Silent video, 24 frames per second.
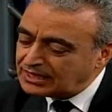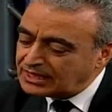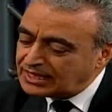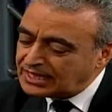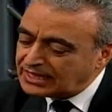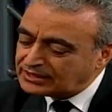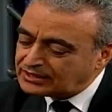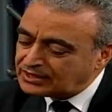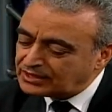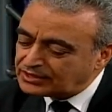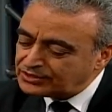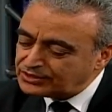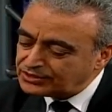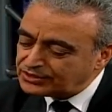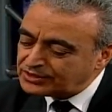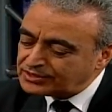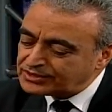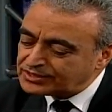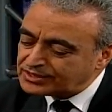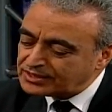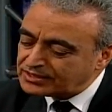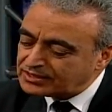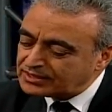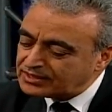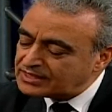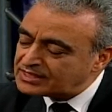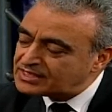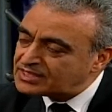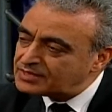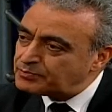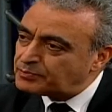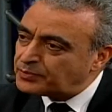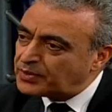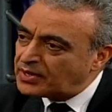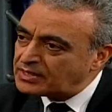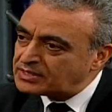But they send a
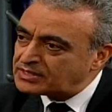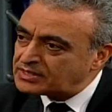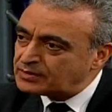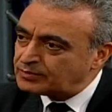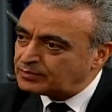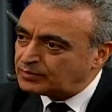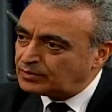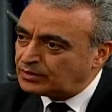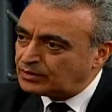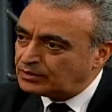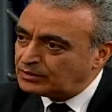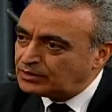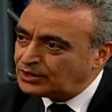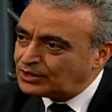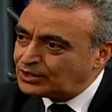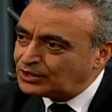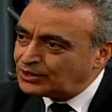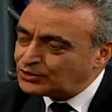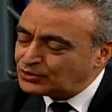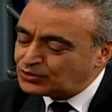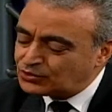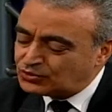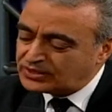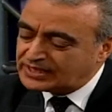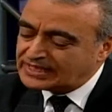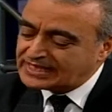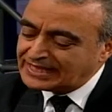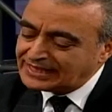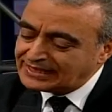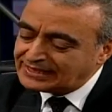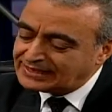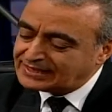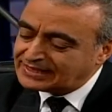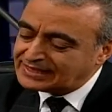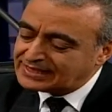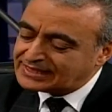technician, and technician said,
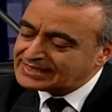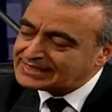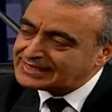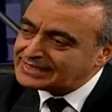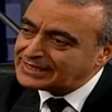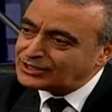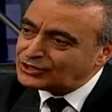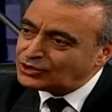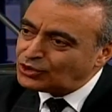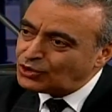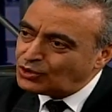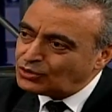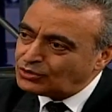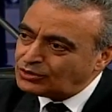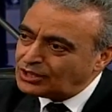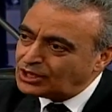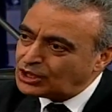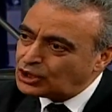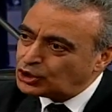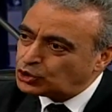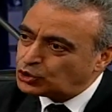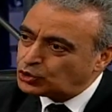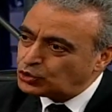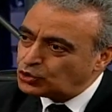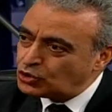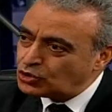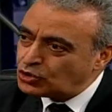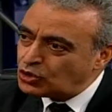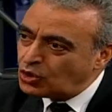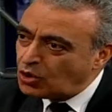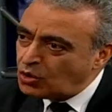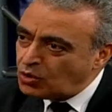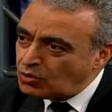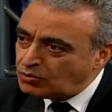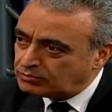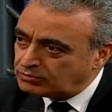it's impossible to
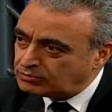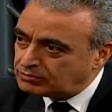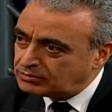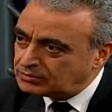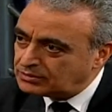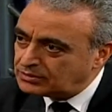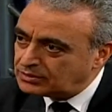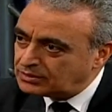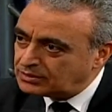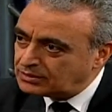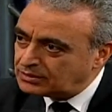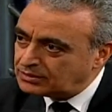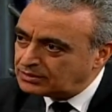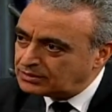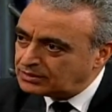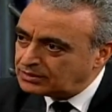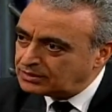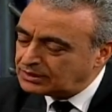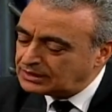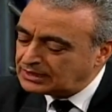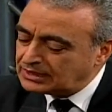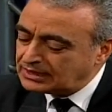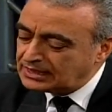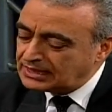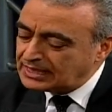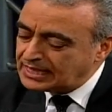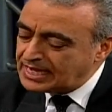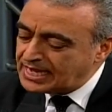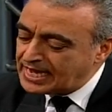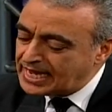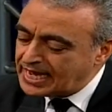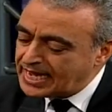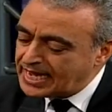get the signal to your